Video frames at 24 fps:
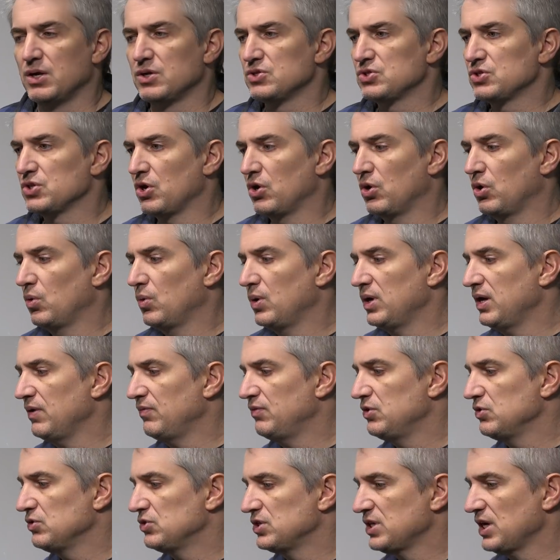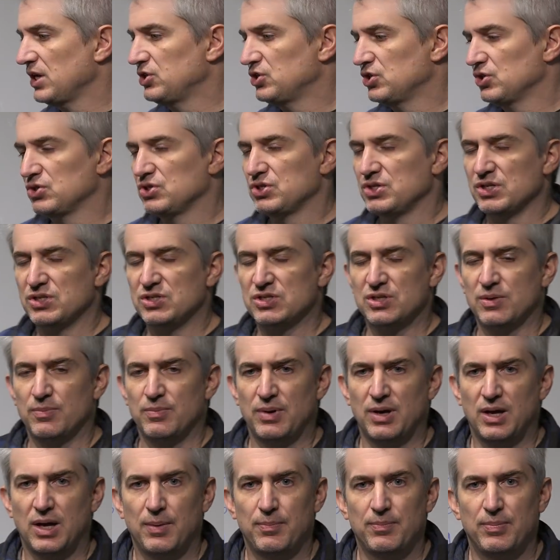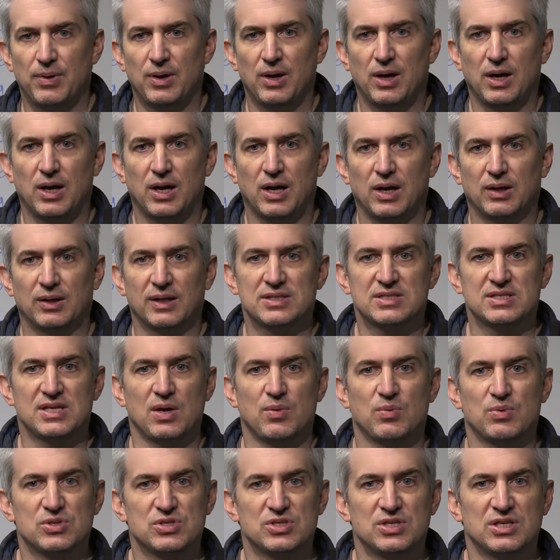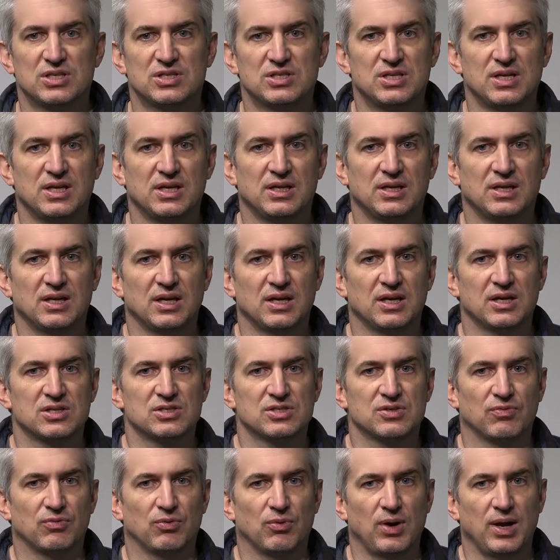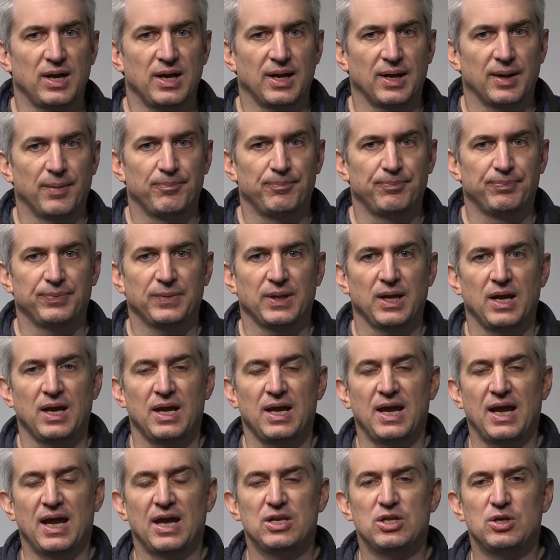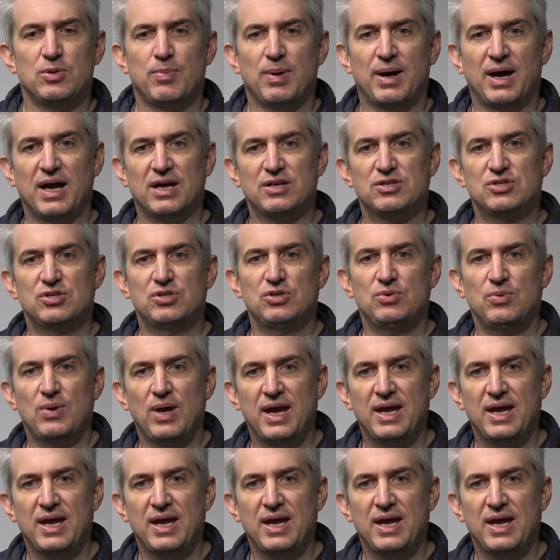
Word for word: So if you set your system up, uh, let's say with 16 gigs of RAM, and you buy two